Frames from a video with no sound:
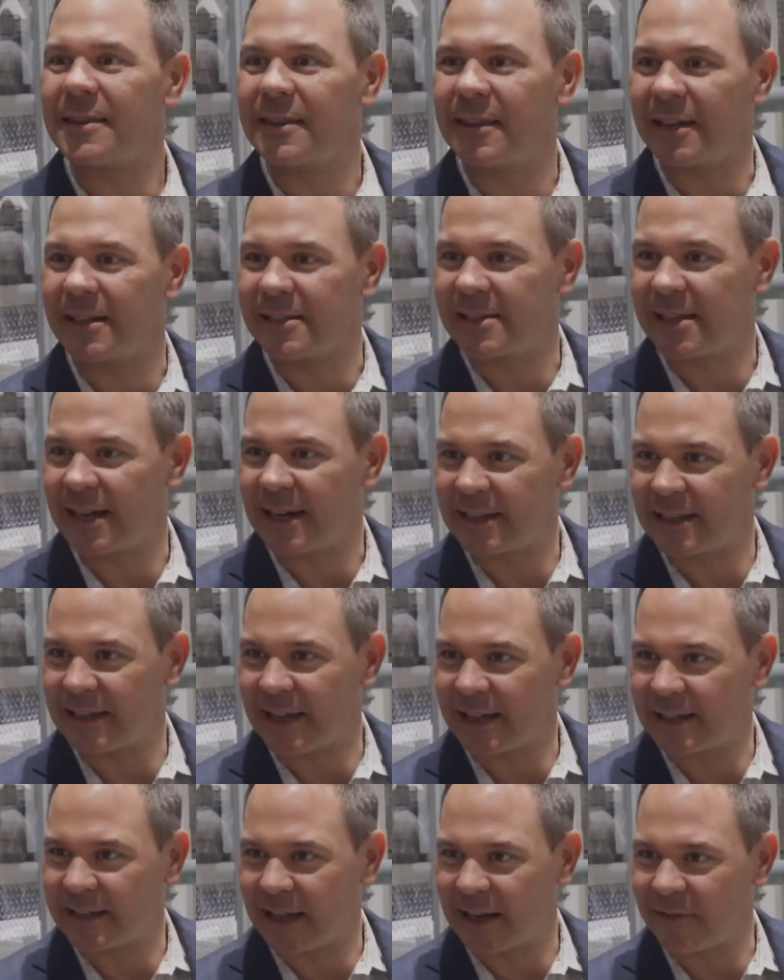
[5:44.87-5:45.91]
things that,
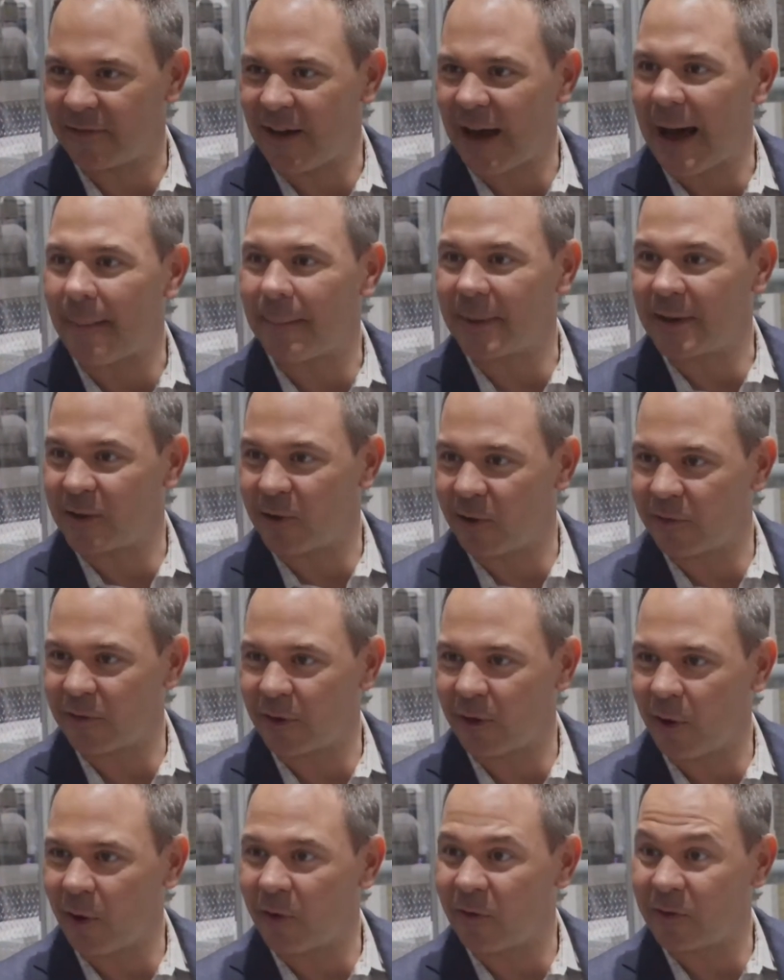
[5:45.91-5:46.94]
that, that have happened
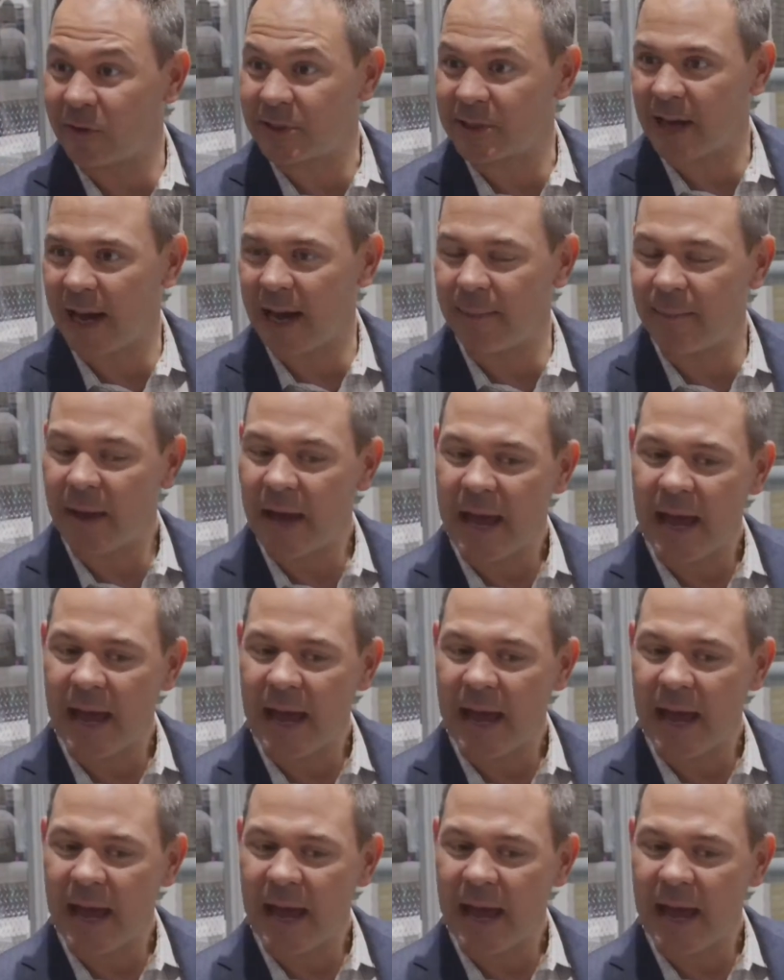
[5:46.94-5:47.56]
over, over time,